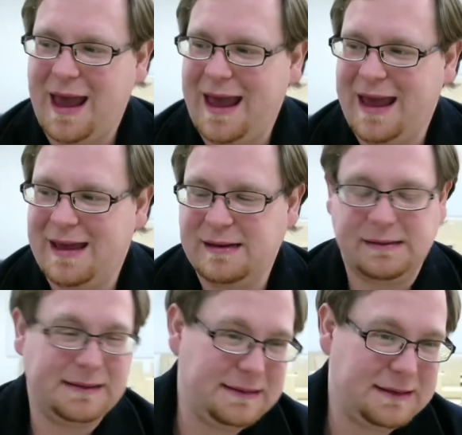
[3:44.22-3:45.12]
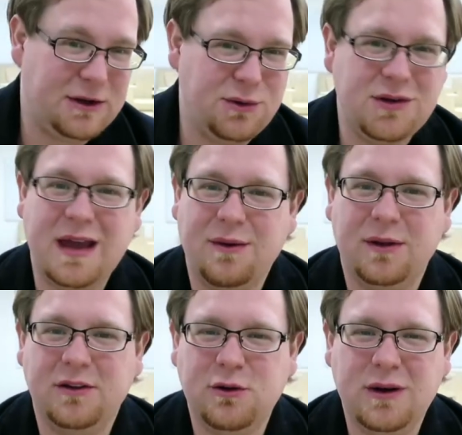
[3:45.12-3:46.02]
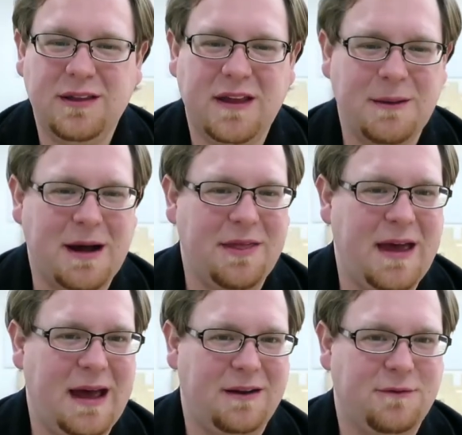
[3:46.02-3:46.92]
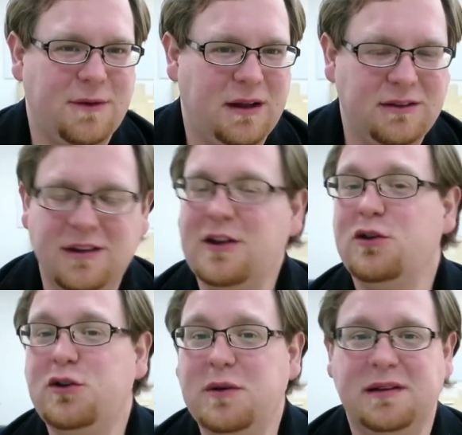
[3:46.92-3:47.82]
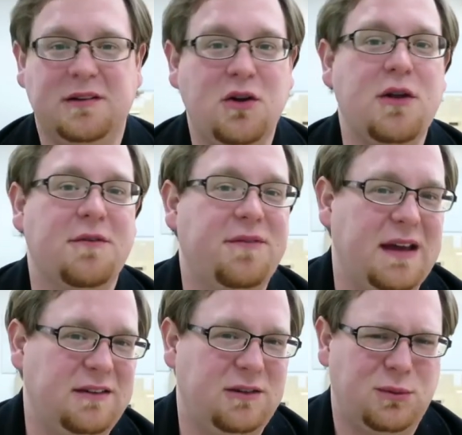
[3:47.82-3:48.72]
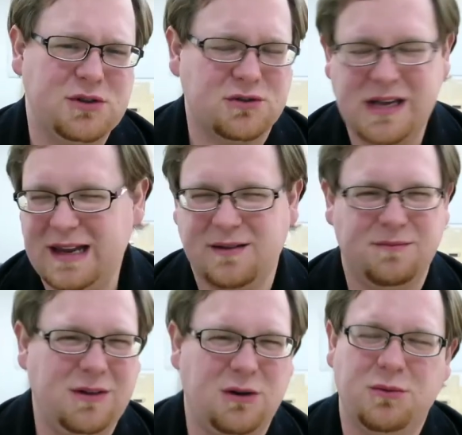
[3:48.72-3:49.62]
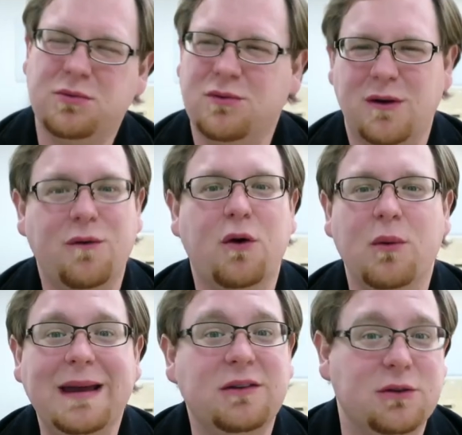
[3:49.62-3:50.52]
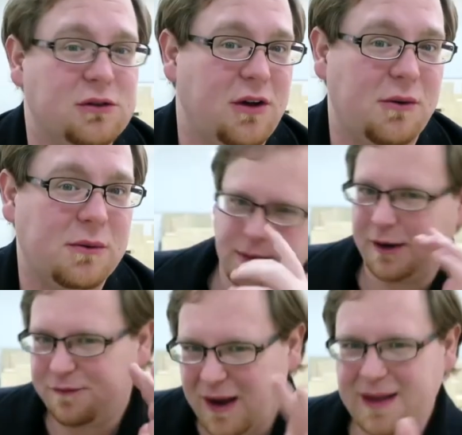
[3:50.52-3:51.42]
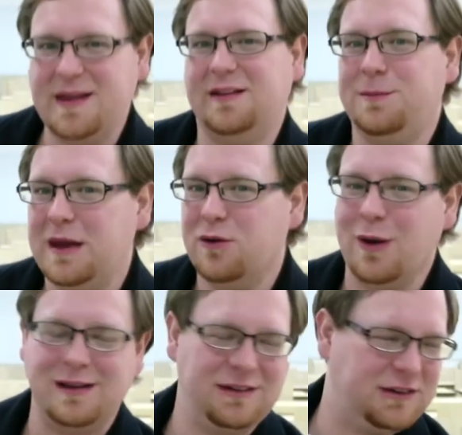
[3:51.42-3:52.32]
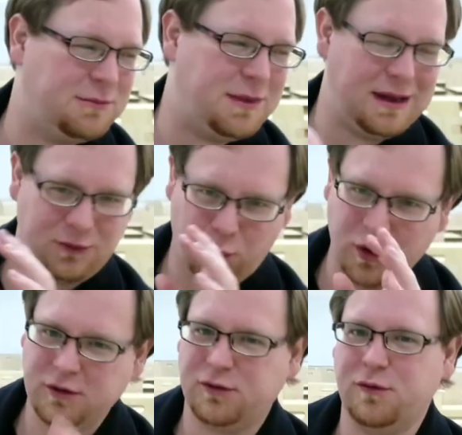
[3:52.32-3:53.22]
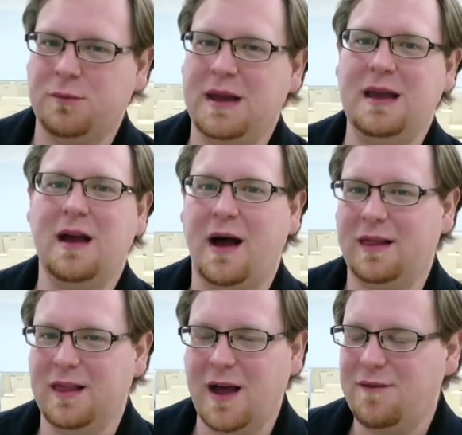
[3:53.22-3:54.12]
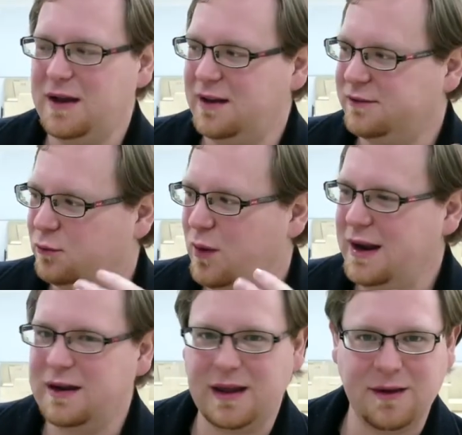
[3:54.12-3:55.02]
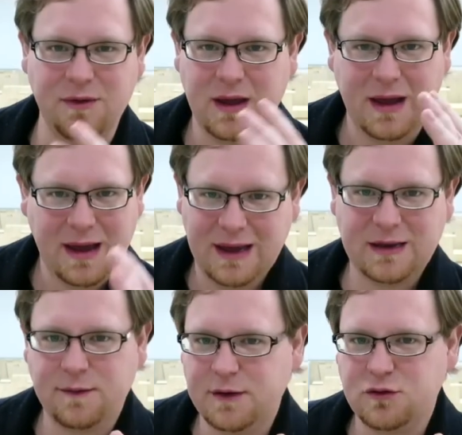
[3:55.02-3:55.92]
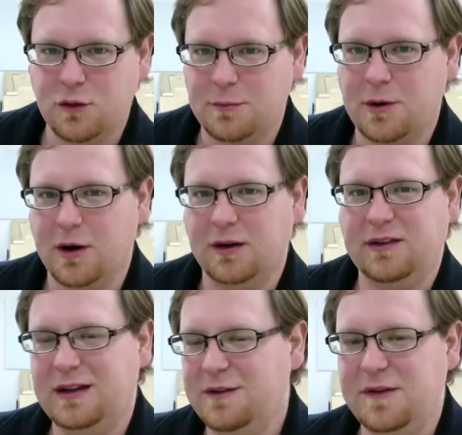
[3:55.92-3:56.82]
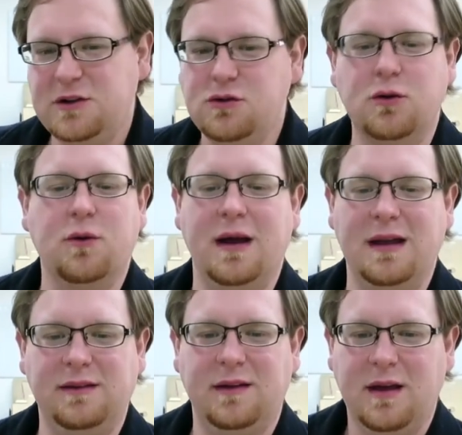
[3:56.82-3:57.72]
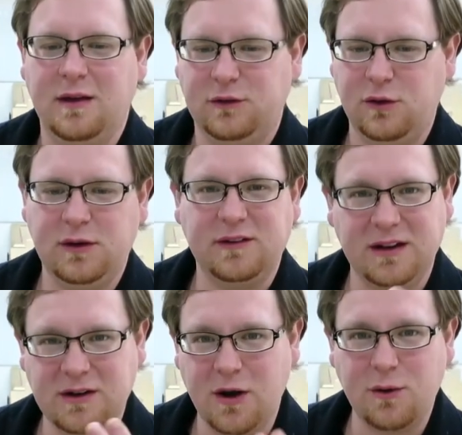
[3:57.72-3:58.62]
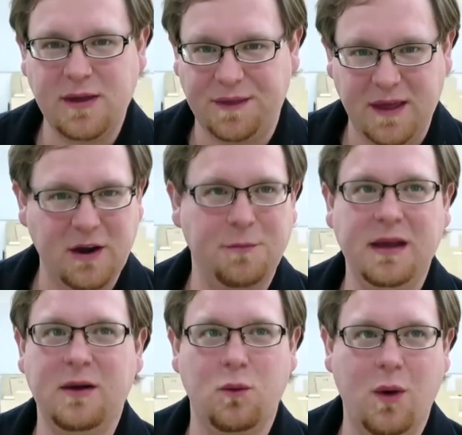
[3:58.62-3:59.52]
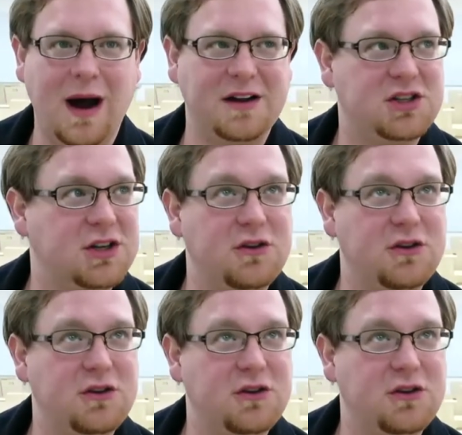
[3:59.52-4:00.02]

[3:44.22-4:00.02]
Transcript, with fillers: And you know, you can't really do anything about that until you get to know their faces, which will take, you know, three or four weeks or so. But I find that to be a great system. It works for me. I love it. It's a way to give individual marks, individual grades. Students can know that they are being watched.